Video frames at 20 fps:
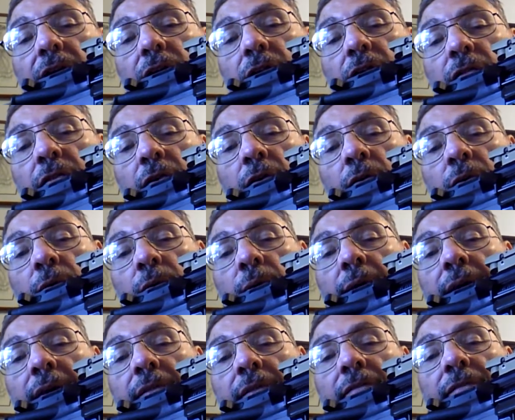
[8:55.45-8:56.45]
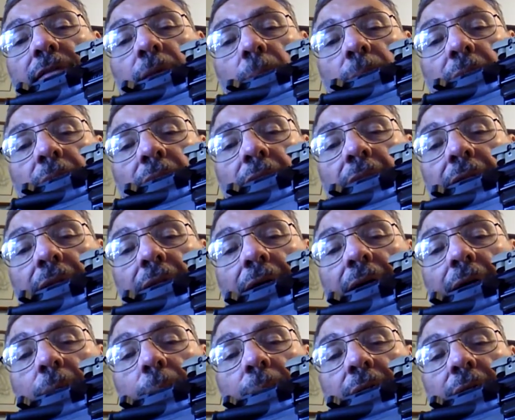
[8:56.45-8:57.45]
So it is something that
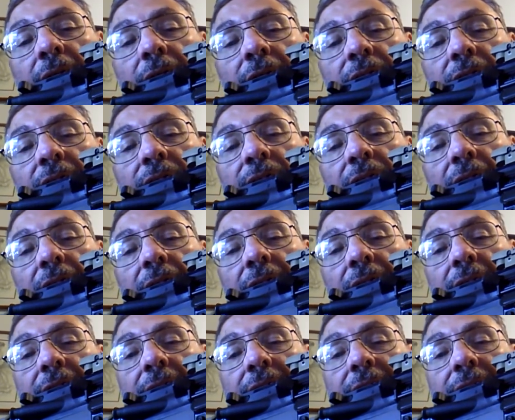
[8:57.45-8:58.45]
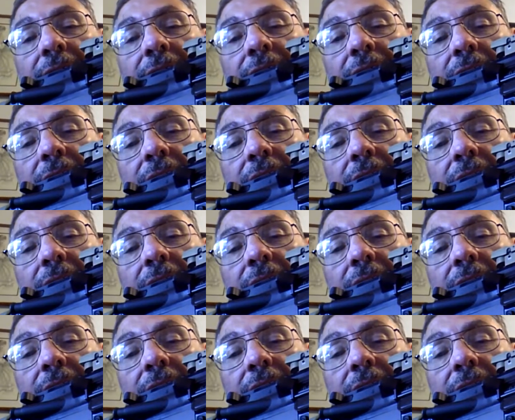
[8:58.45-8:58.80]
happens, and